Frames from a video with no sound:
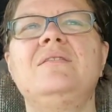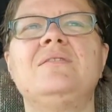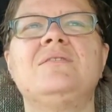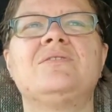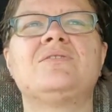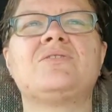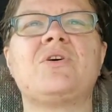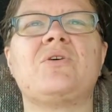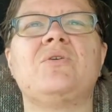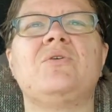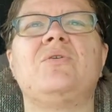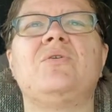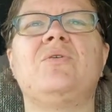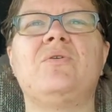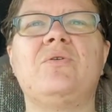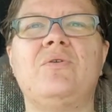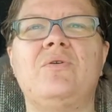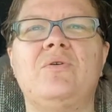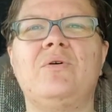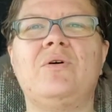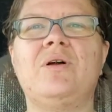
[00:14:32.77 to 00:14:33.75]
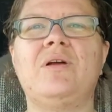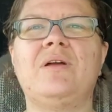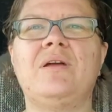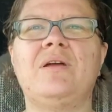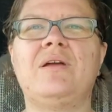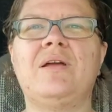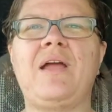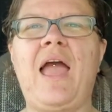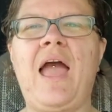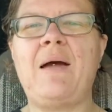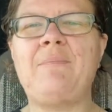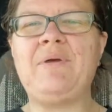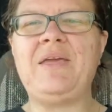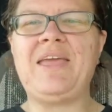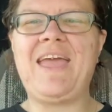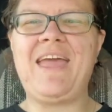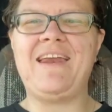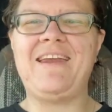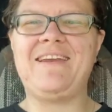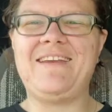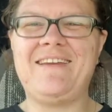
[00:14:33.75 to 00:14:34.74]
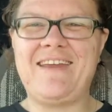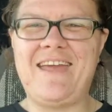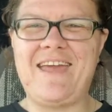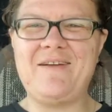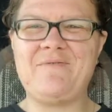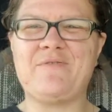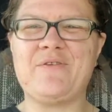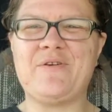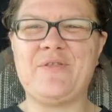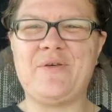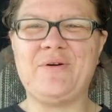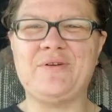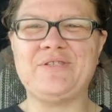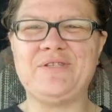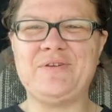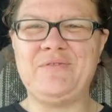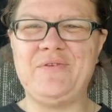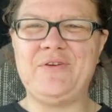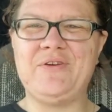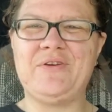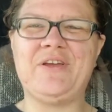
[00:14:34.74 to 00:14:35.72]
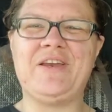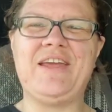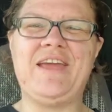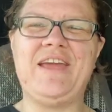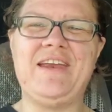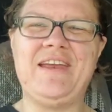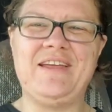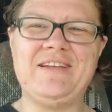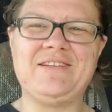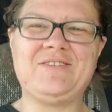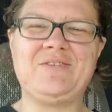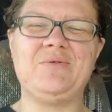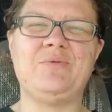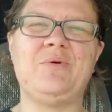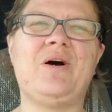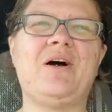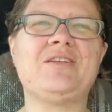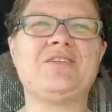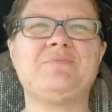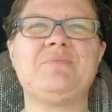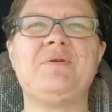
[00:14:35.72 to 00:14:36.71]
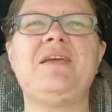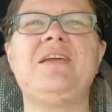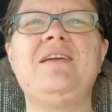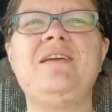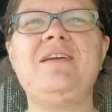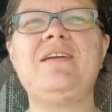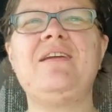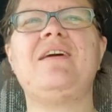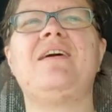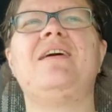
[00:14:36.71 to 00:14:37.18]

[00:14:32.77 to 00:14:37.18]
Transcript: So happy Canada Day for those of you Canadians who watch me.